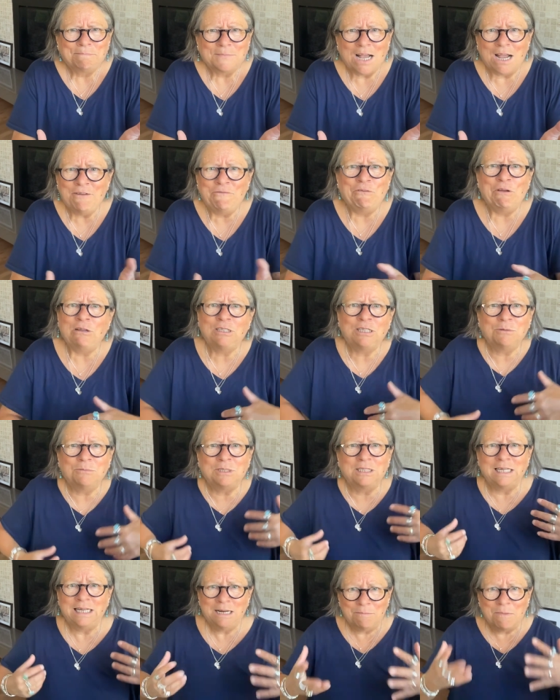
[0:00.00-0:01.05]
I felt it
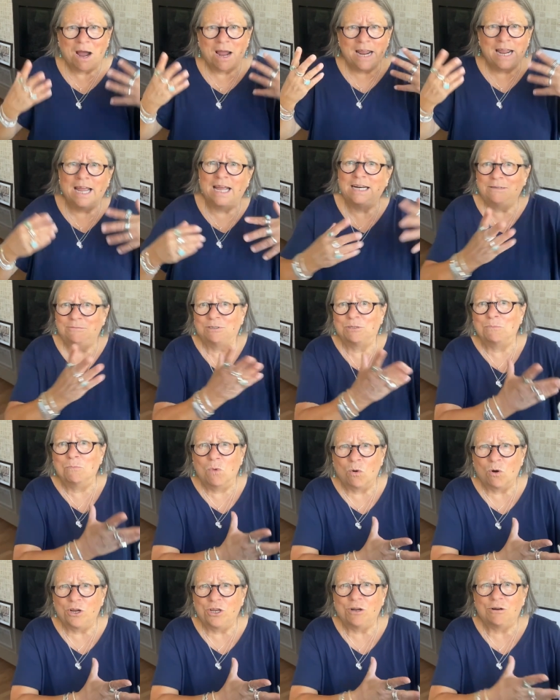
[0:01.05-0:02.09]
was in my head, it was
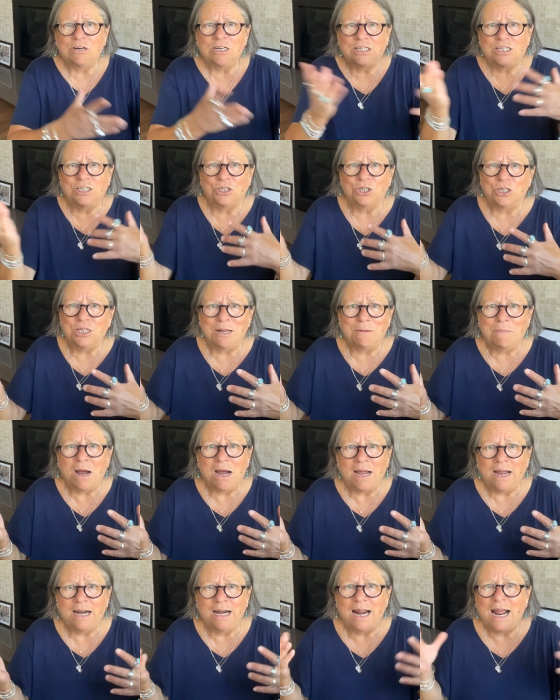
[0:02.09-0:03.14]
more your decision than
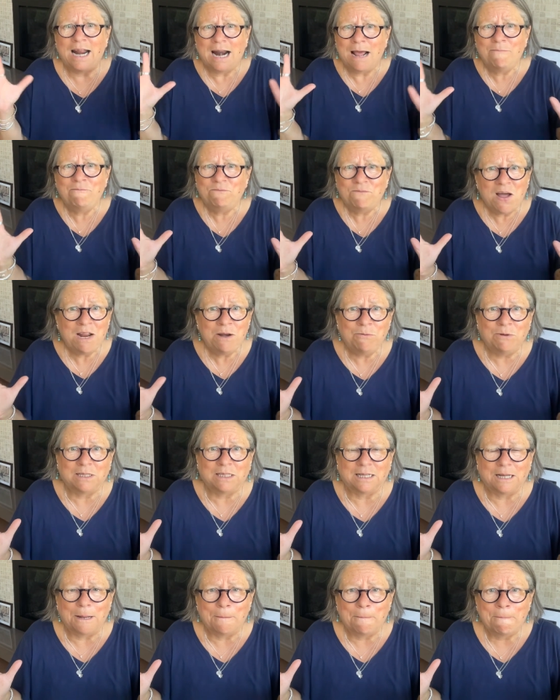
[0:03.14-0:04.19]
mine, and I'm fine with
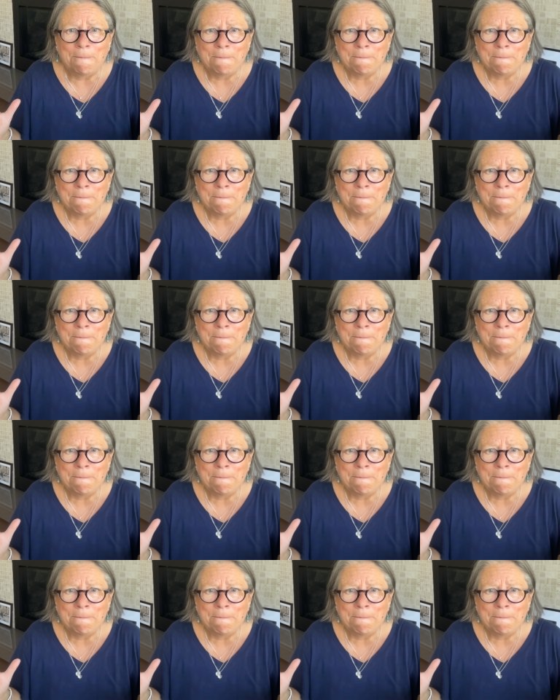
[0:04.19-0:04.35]
it.